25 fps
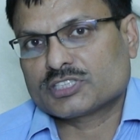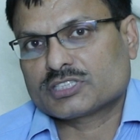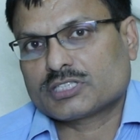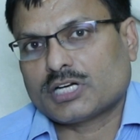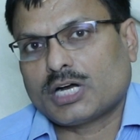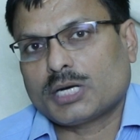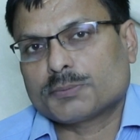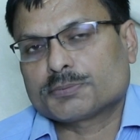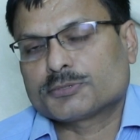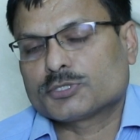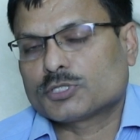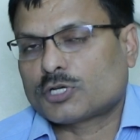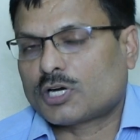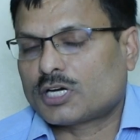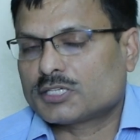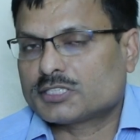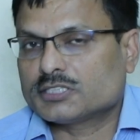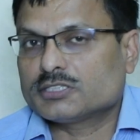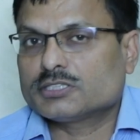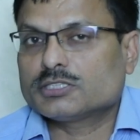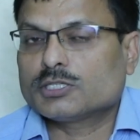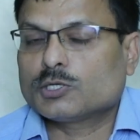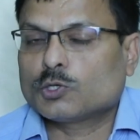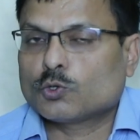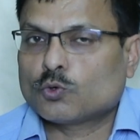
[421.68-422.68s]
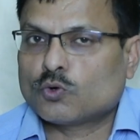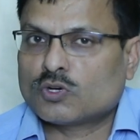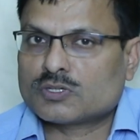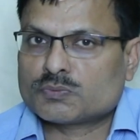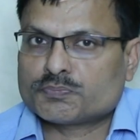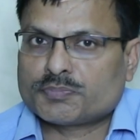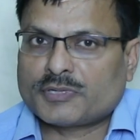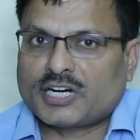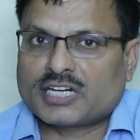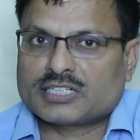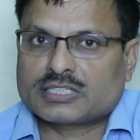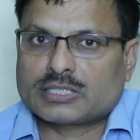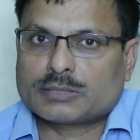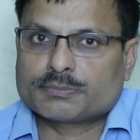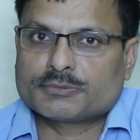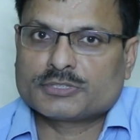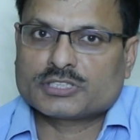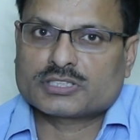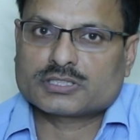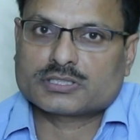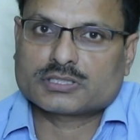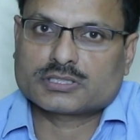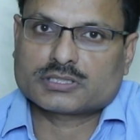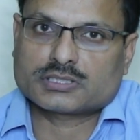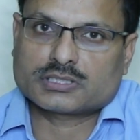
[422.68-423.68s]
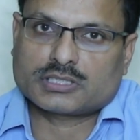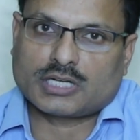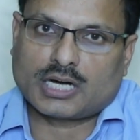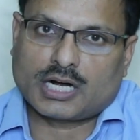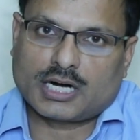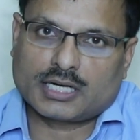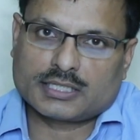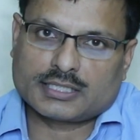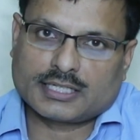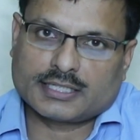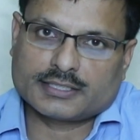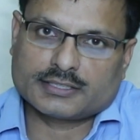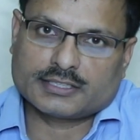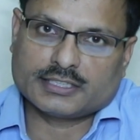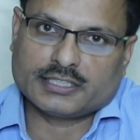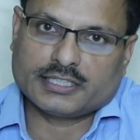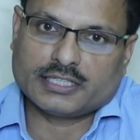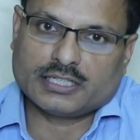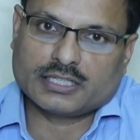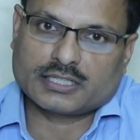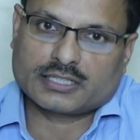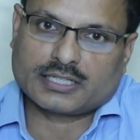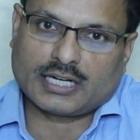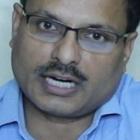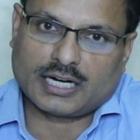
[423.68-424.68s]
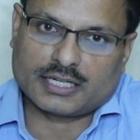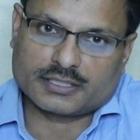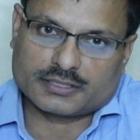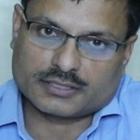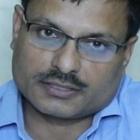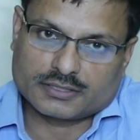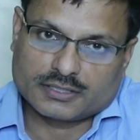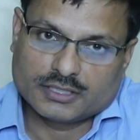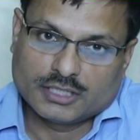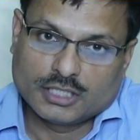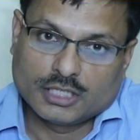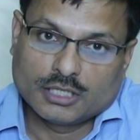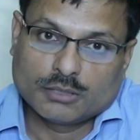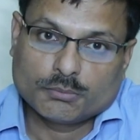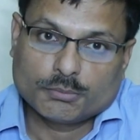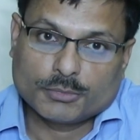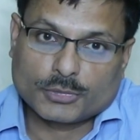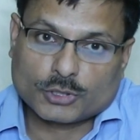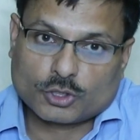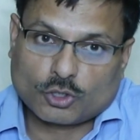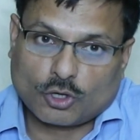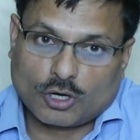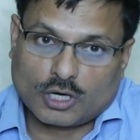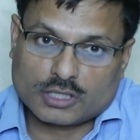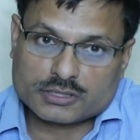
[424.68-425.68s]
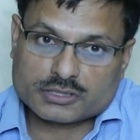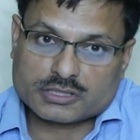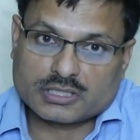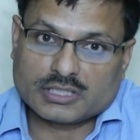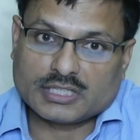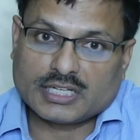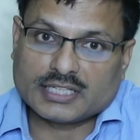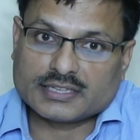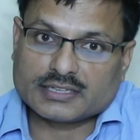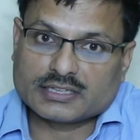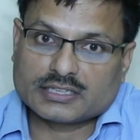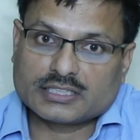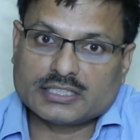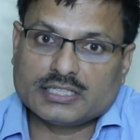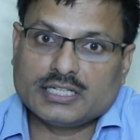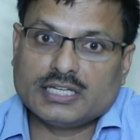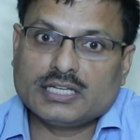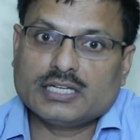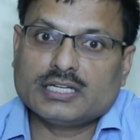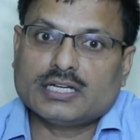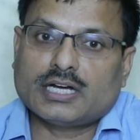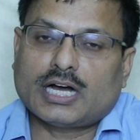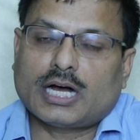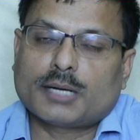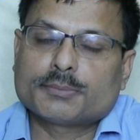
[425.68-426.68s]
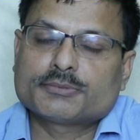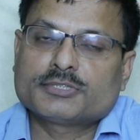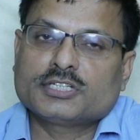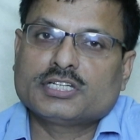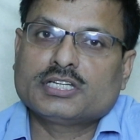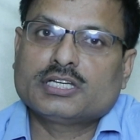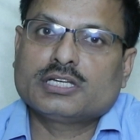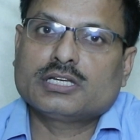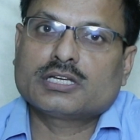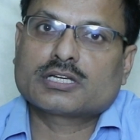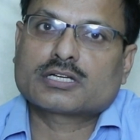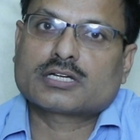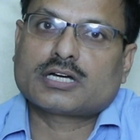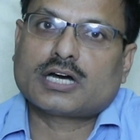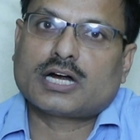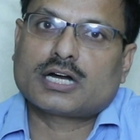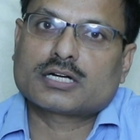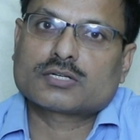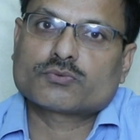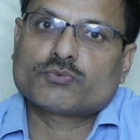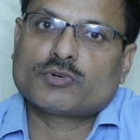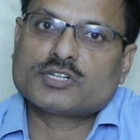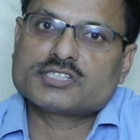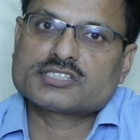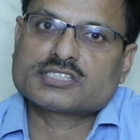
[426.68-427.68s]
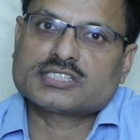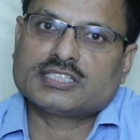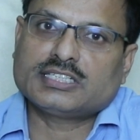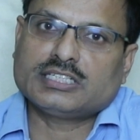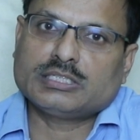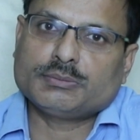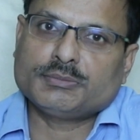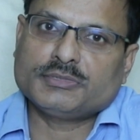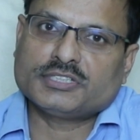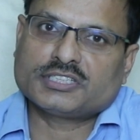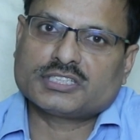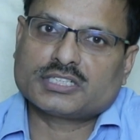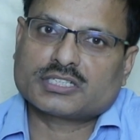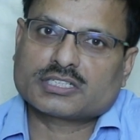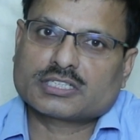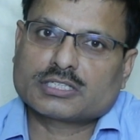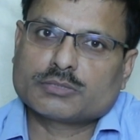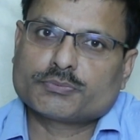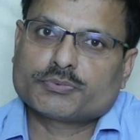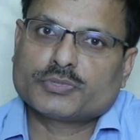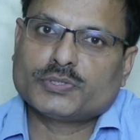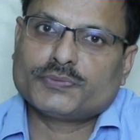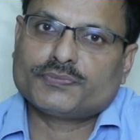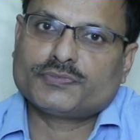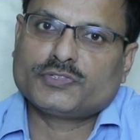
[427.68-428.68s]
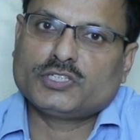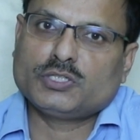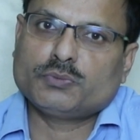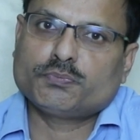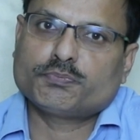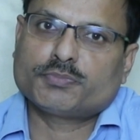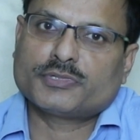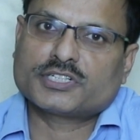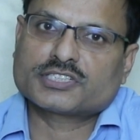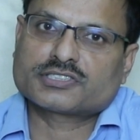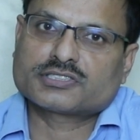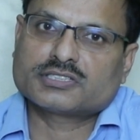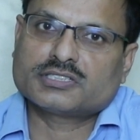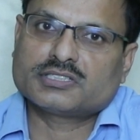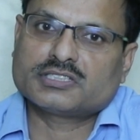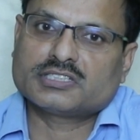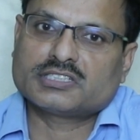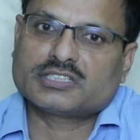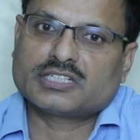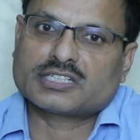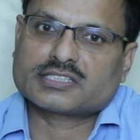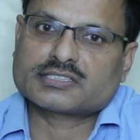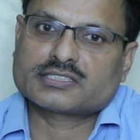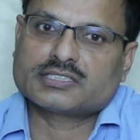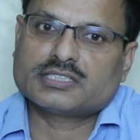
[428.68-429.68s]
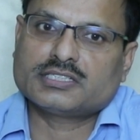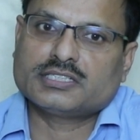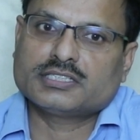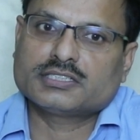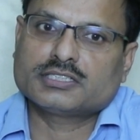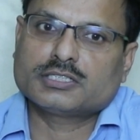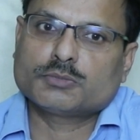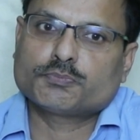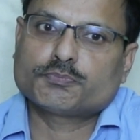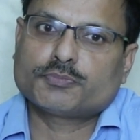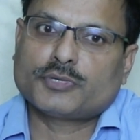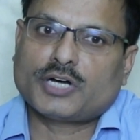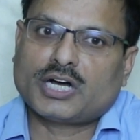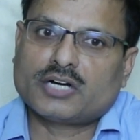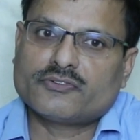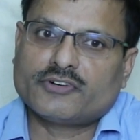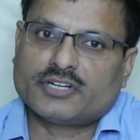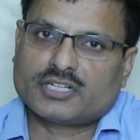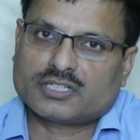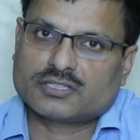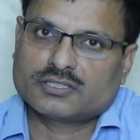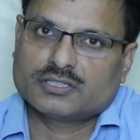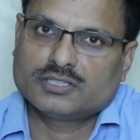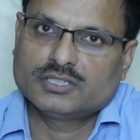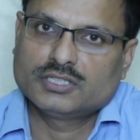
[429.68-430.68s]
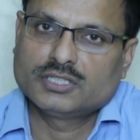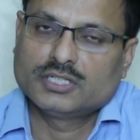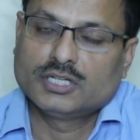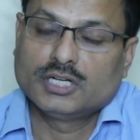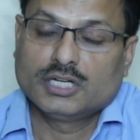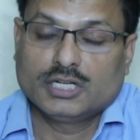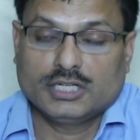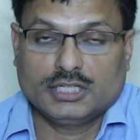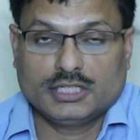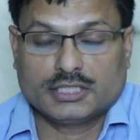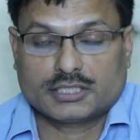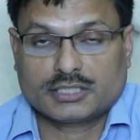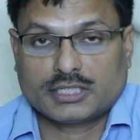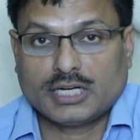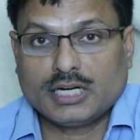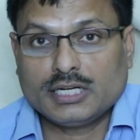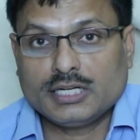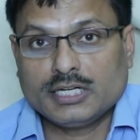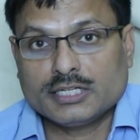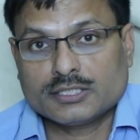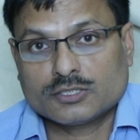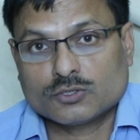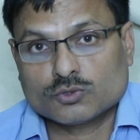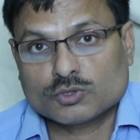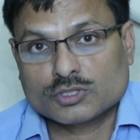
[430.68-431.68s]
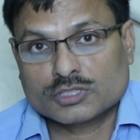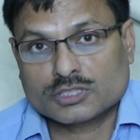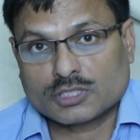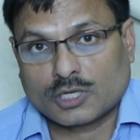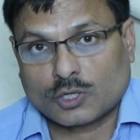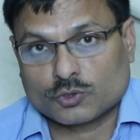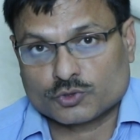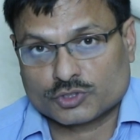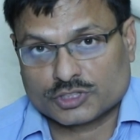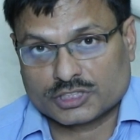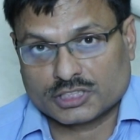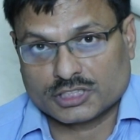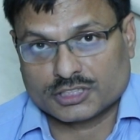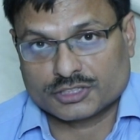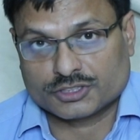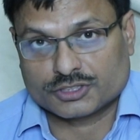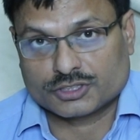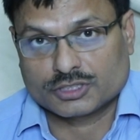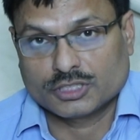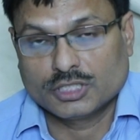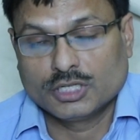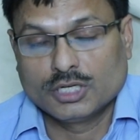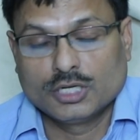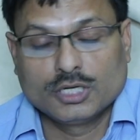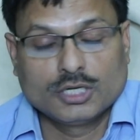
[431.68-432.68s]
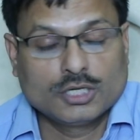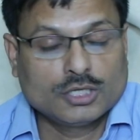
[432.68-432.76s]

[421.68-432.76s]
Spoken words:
the calf, not in the lower part of the calf at the heel card. Because lengthening of the heel card 1 cm give 50% reduction in the power. It can lead to the crouch gait.